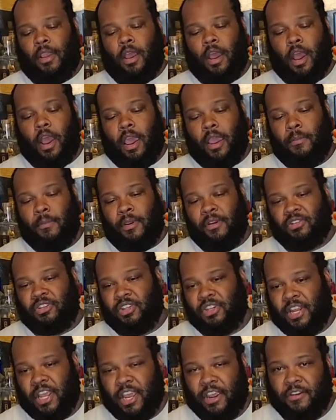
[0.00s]
all right,
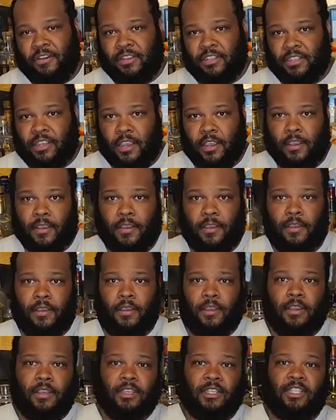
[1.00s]
mercenaries,
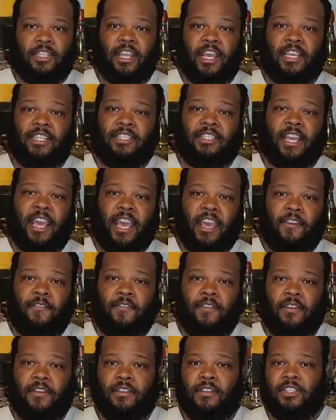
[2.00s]
stay safe,